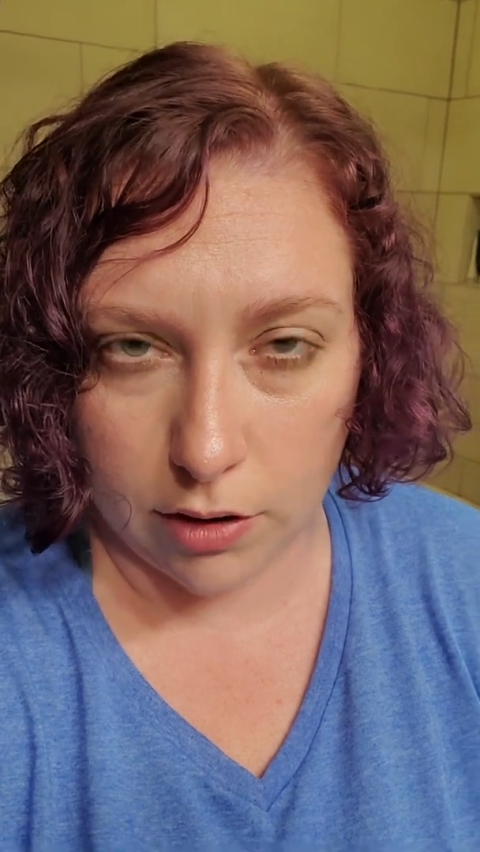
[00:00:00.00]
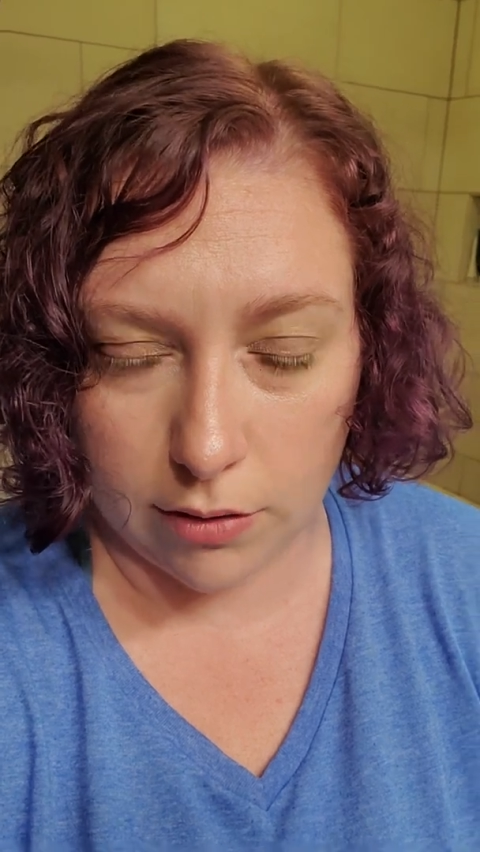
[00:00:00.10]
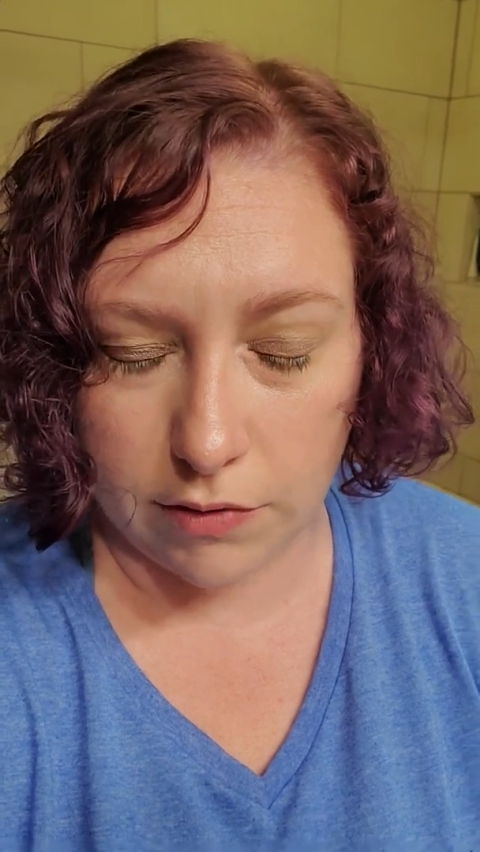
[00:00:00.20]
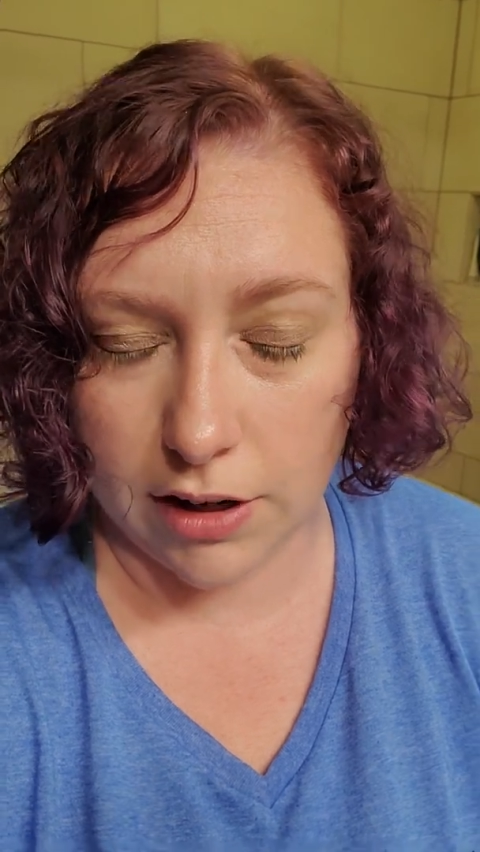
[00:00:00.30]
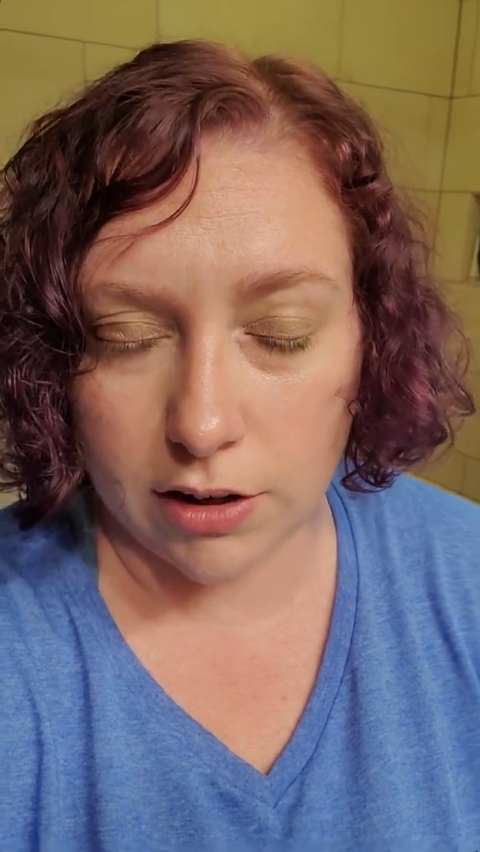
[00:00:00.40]

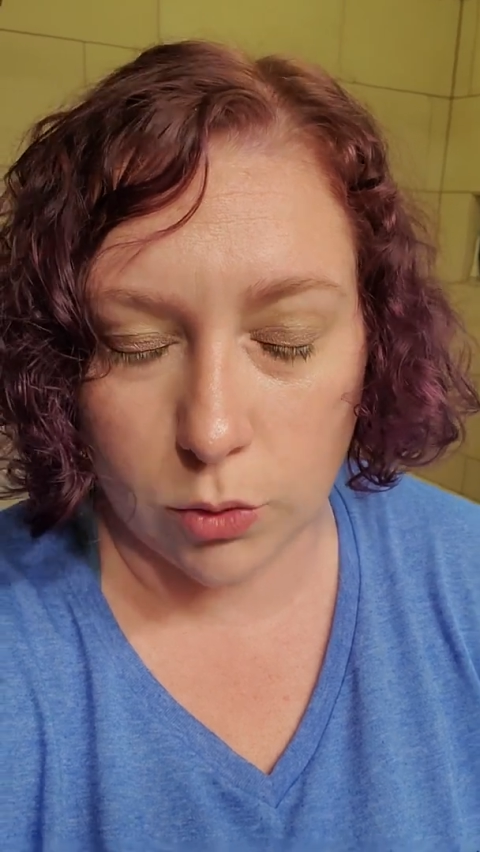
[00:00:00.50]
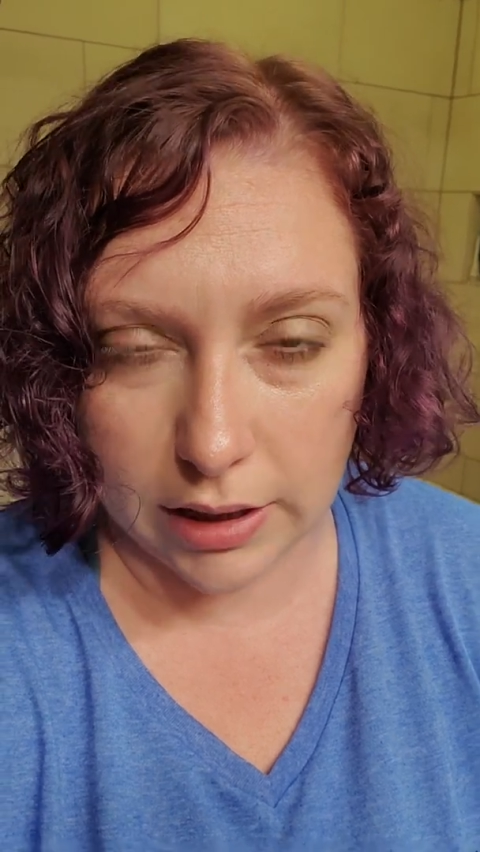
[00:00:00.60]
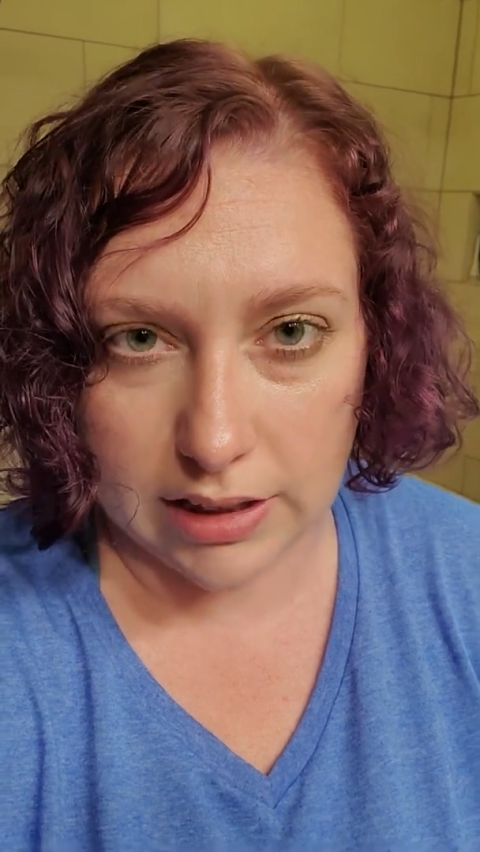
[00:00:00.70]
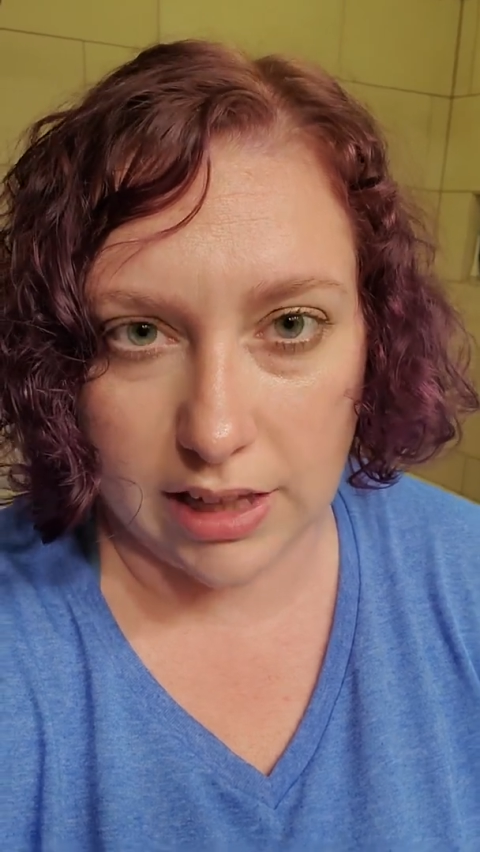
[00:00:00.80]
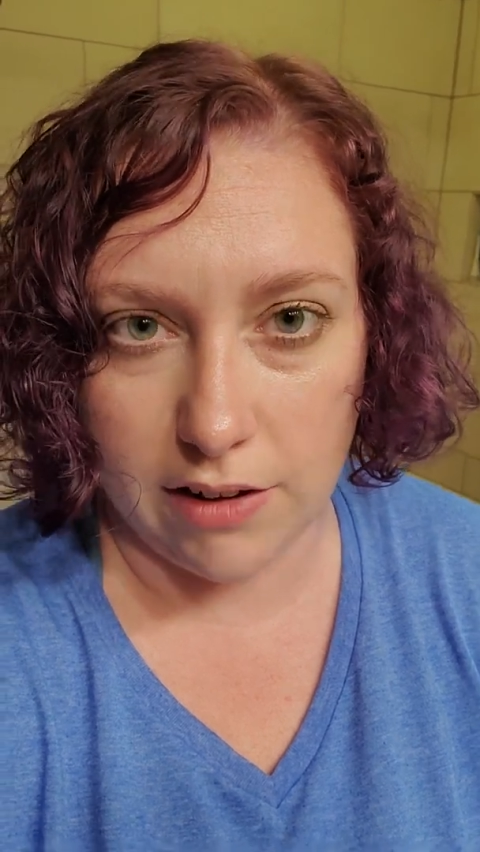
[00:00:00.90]
very
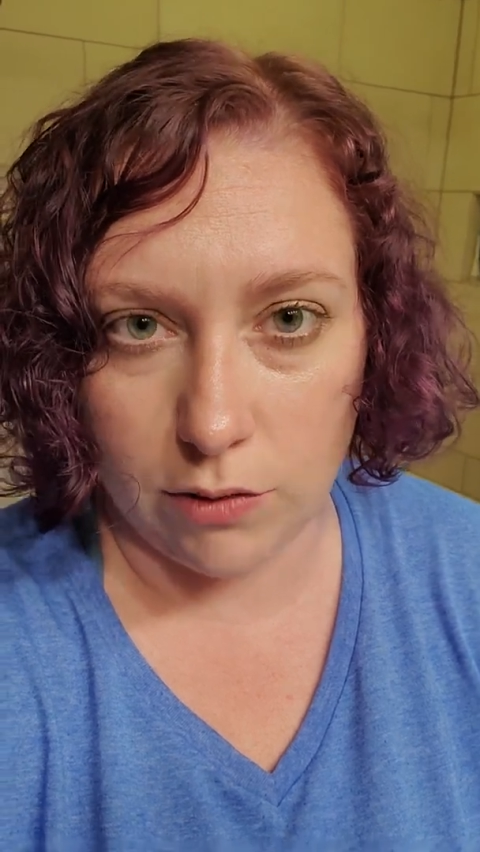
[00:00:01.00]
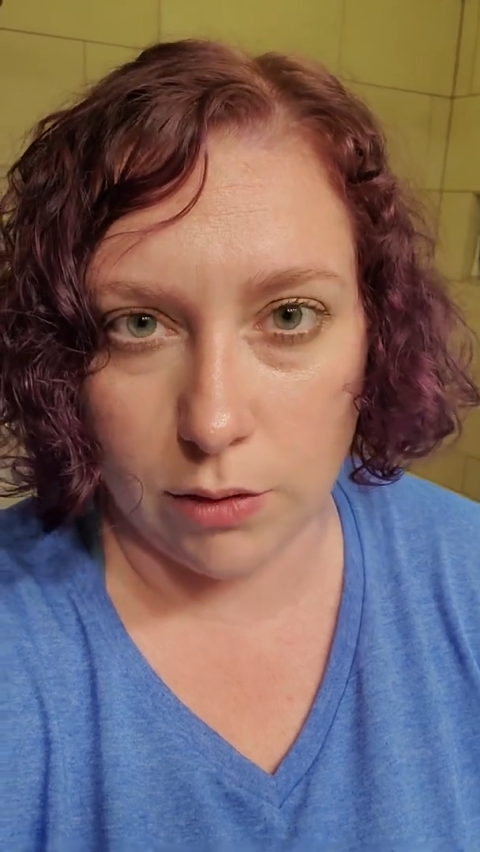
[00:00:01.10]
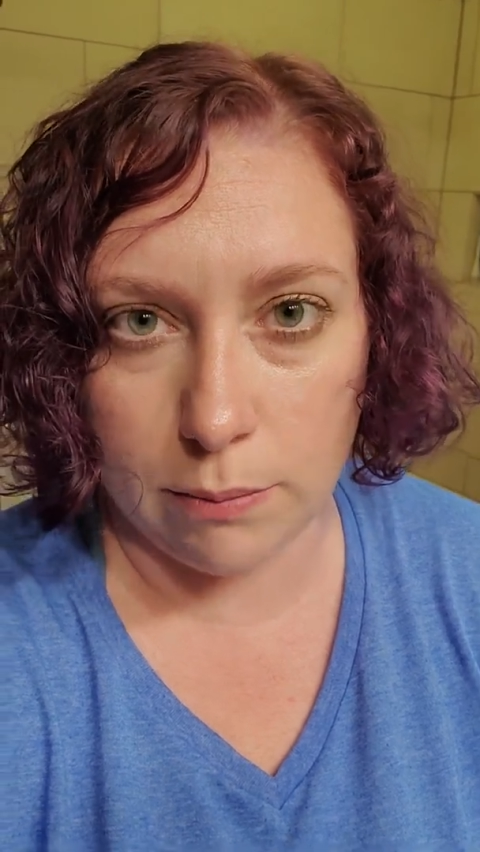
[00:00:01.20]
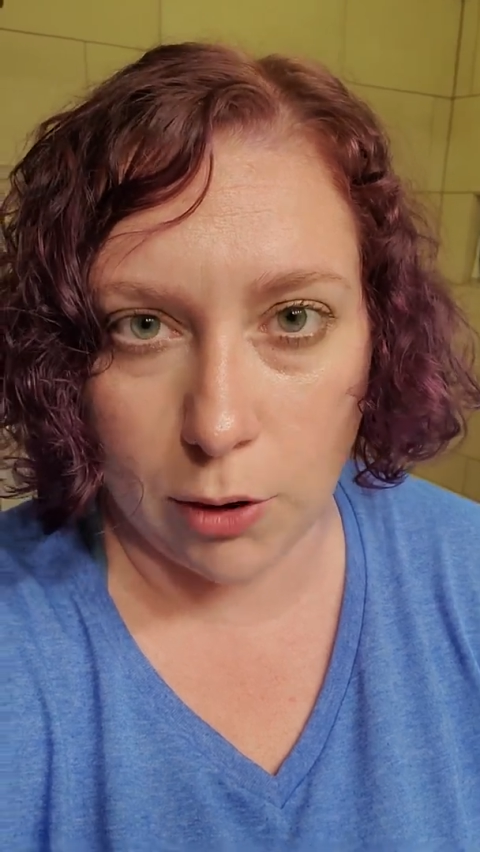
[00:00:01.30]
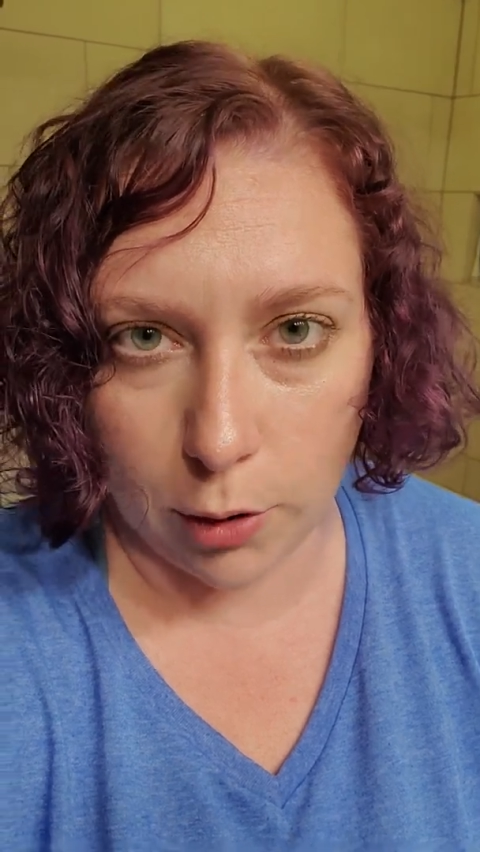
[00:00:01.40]
quickly, even
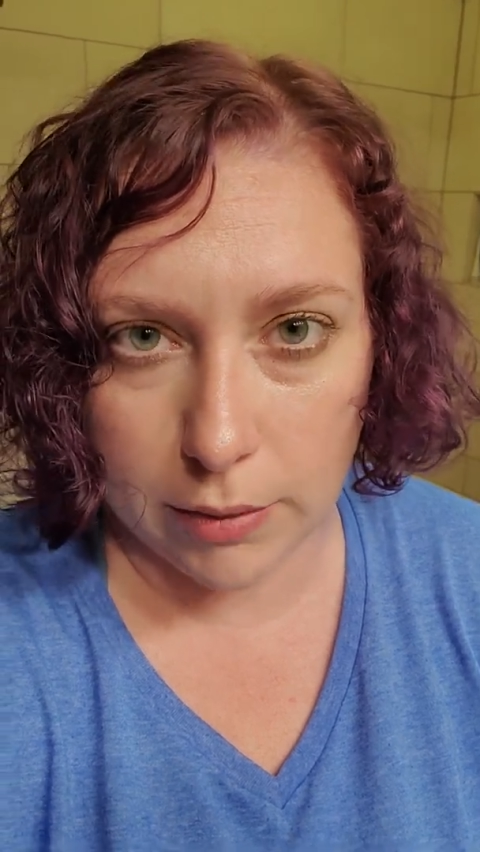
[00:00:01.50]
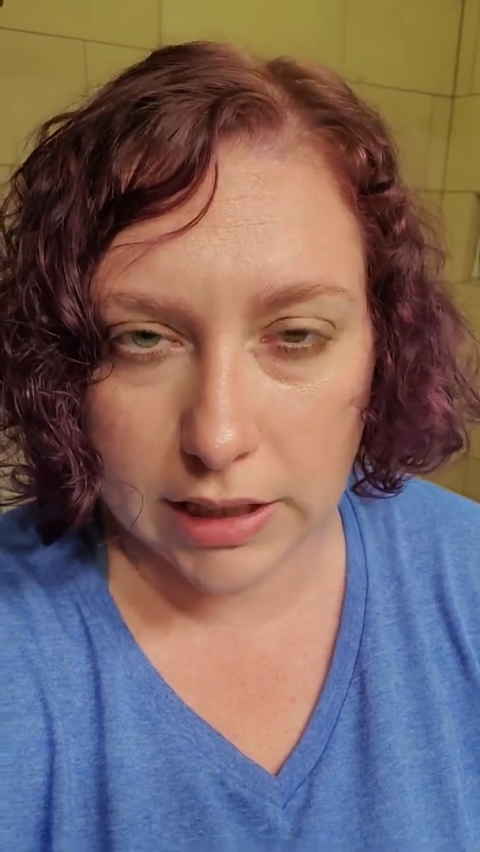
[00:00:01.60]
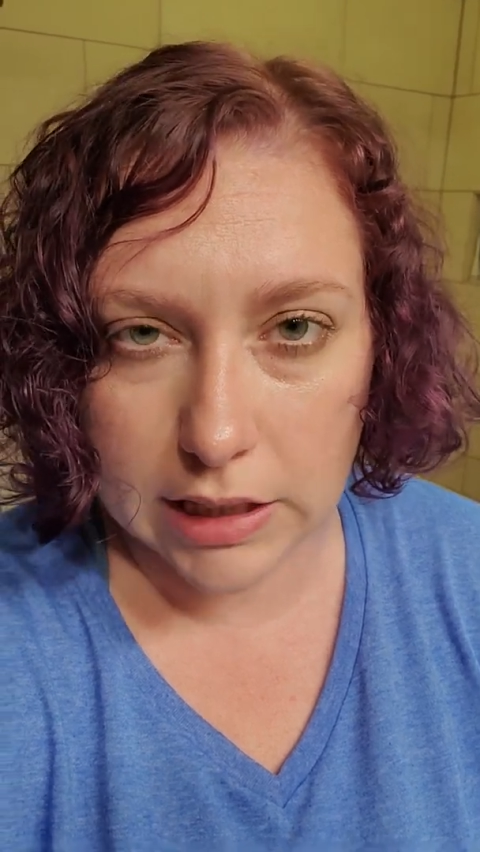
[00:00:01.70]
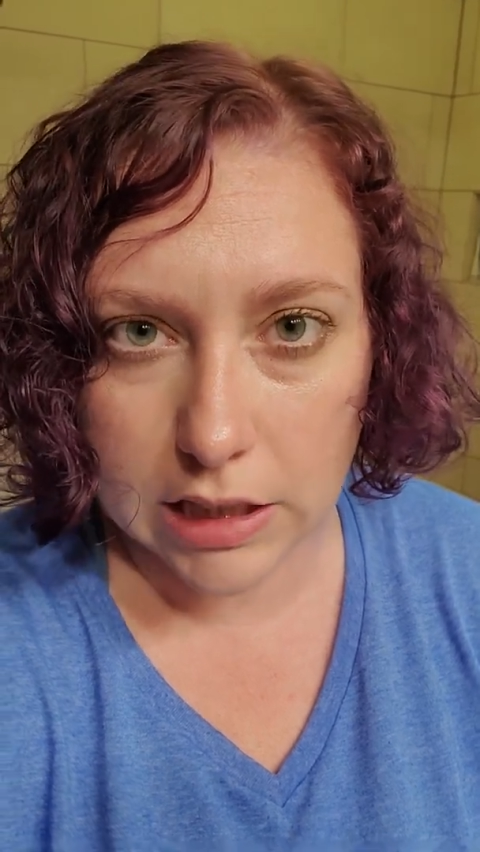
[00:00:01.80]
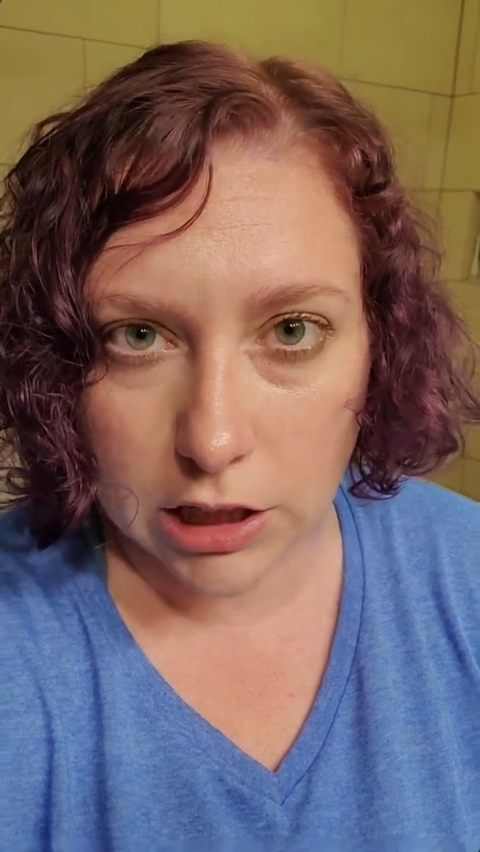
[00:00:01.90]
with
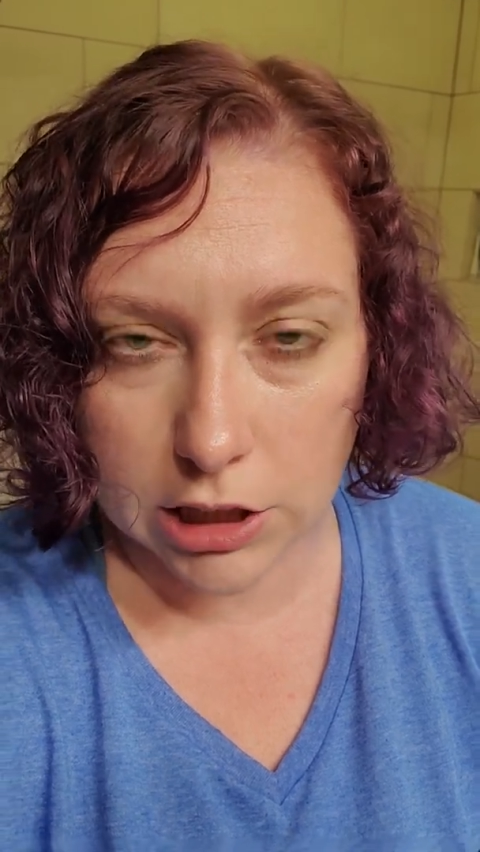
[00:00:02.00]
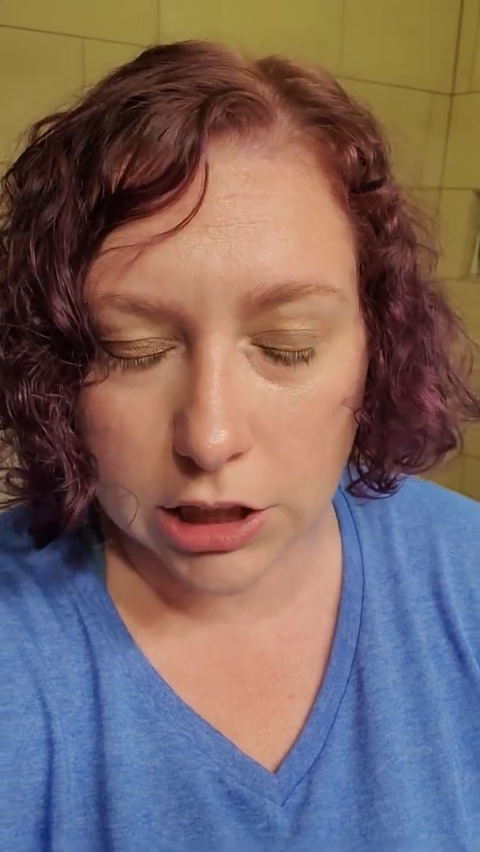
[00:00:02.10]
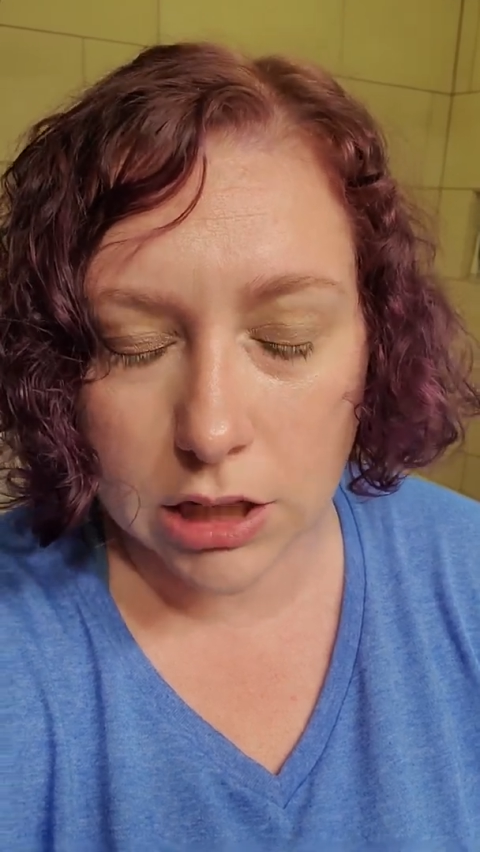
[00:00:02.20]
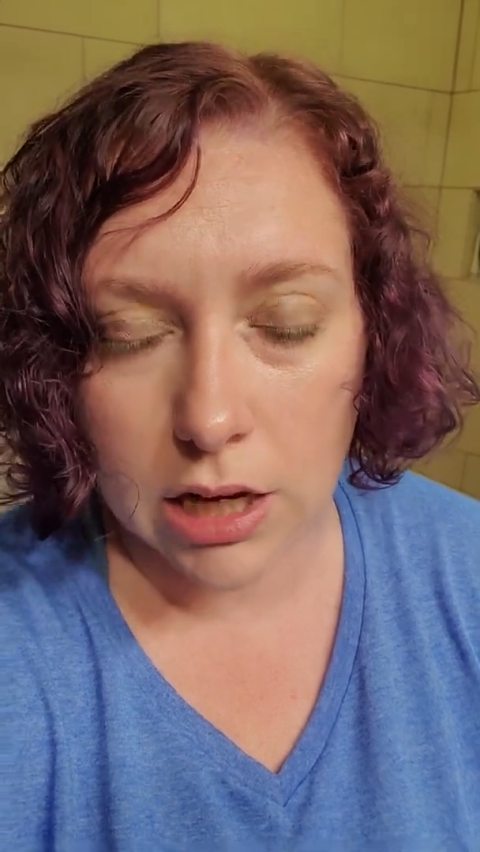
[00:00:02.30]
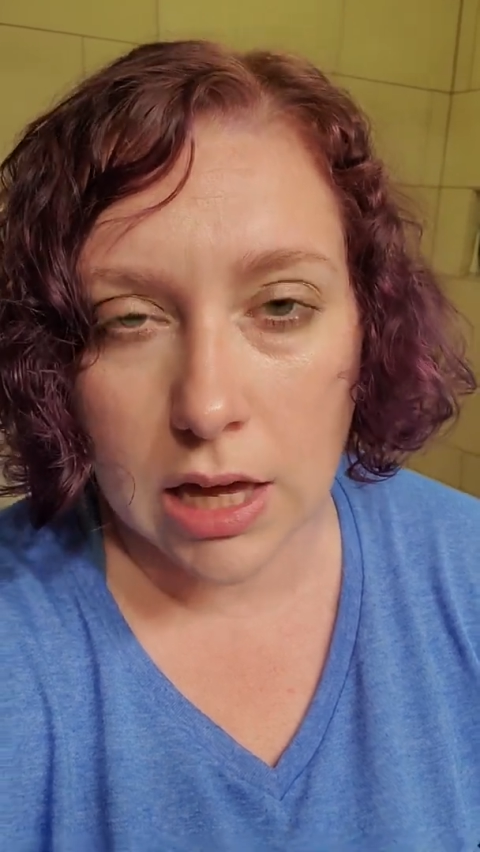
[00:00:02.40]
permanent color.